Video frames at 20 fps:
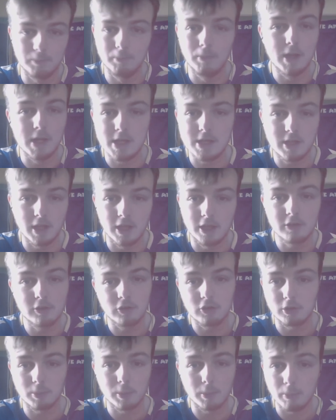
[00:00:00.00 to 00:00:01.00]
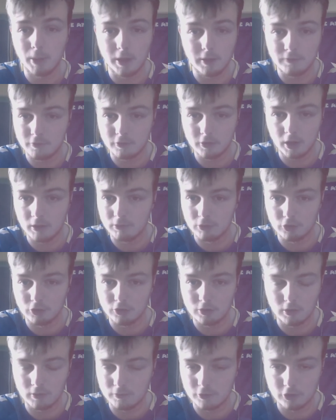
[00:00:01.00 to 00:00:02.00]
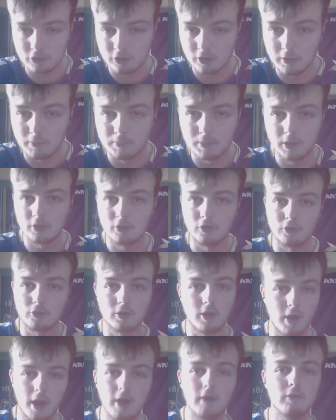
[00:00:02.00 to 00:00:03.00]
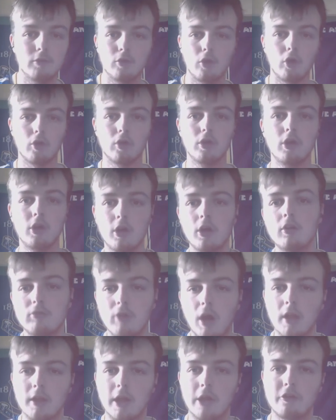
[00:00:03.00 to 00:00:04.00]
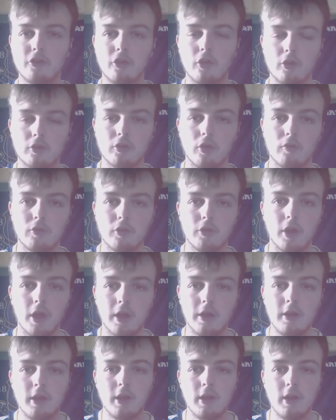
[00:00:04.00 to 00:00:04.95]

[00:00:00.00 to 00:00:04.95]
many cases to be made for others, obviously, because everyone ran their socks off today.